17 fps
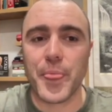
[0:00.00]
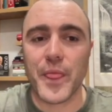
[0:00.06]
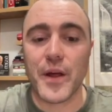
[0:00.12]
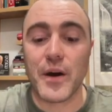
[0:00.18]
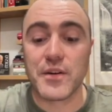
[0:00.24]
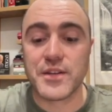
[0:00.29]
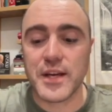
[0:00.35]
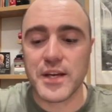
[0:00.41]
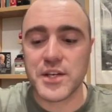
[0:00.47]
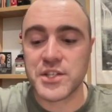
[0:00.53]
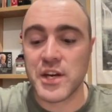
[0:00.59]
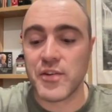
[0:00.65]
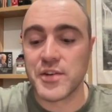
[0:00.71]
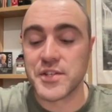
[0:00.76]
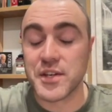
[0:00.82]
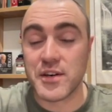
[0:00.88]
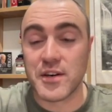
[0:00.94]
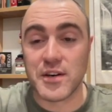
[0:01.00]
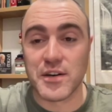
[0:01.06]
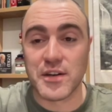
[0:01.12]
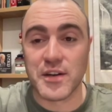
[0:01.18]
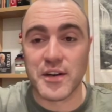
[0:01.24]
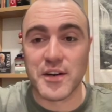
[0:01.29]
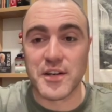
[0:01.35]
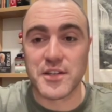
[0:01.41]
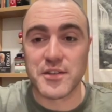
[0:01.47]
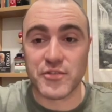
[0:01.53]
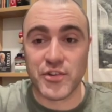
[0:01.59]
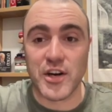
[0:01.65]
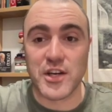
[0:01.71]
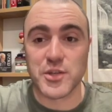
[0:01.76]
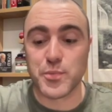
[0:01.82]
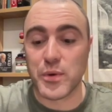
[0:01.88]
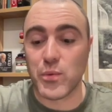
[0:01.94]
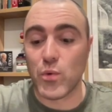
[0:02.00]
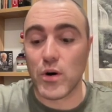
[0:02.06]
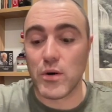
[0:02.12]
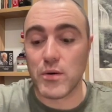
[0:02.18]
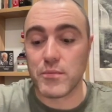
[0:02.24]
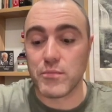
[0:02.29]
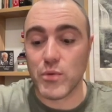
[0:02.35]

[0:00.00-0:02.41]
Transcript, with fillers: our dictionaries aren't grasping what